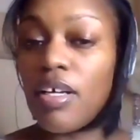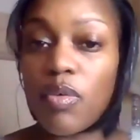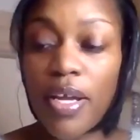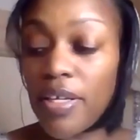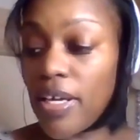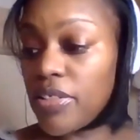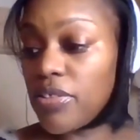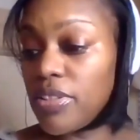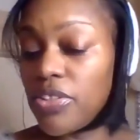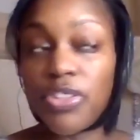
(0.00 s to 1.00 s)
Quite
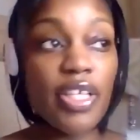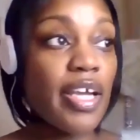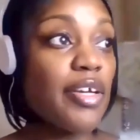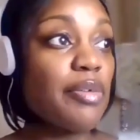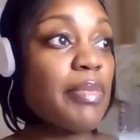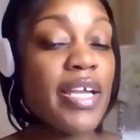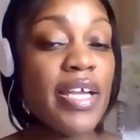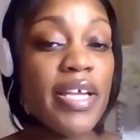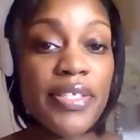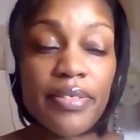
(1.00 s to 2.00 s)
naturally, she had her
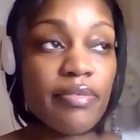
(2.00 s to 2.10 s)
mask.